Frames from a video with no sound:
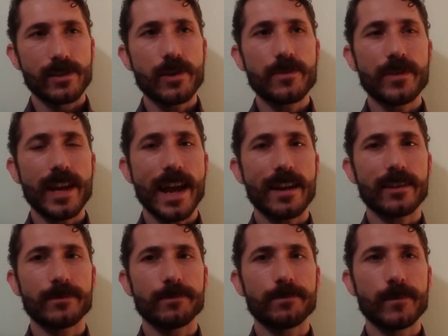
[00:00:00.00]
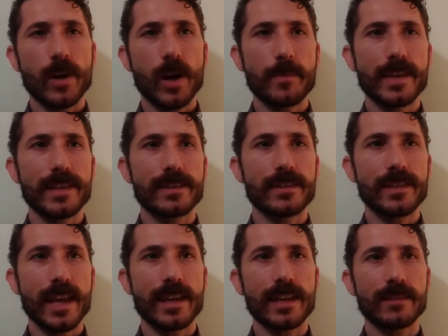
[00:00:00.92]
So for now, I'll be
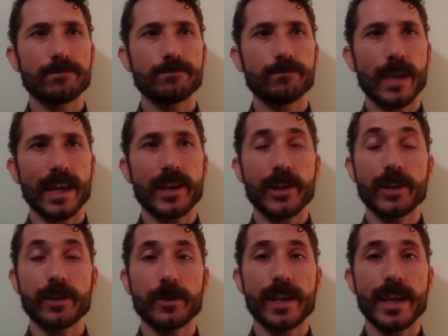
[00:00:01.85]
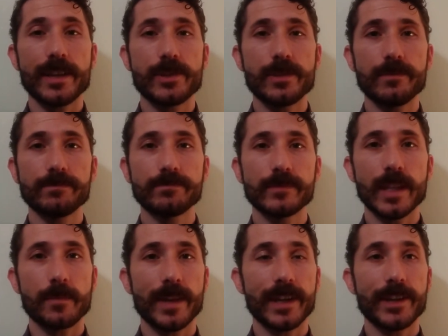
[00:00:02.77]
setting my current location
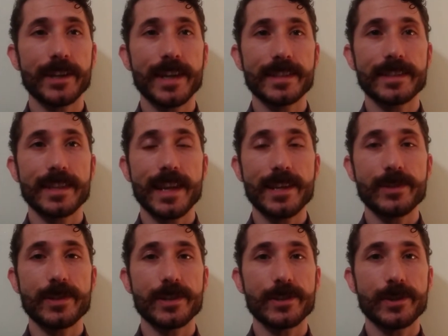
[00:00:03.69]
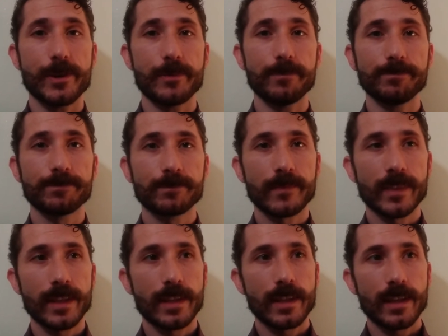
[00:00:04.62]
and my current destination as home,
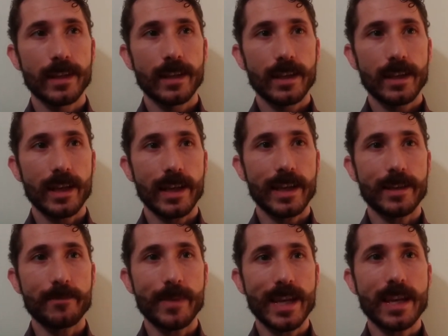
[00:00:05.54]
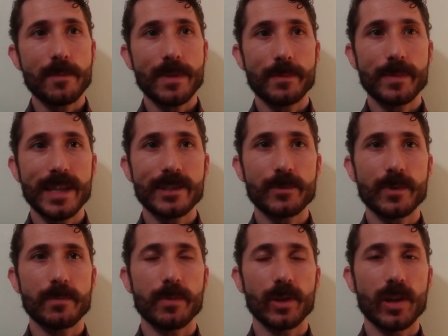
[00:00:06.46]
and making my
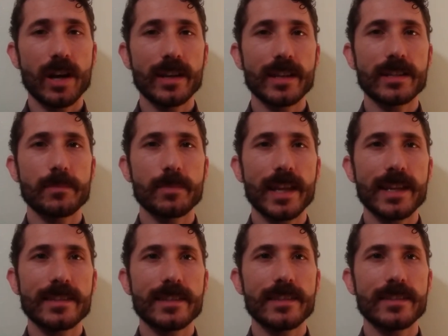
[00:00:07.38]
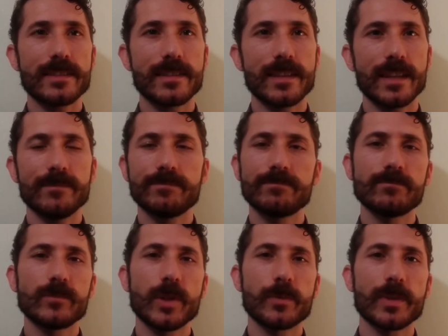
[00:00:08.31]
peace with belonging to places that
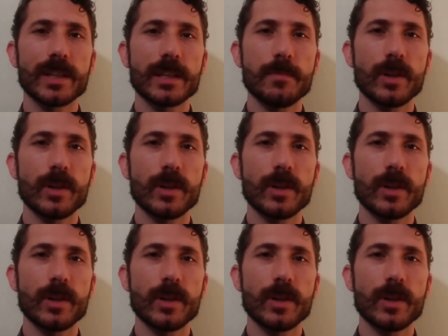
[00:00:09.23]
don't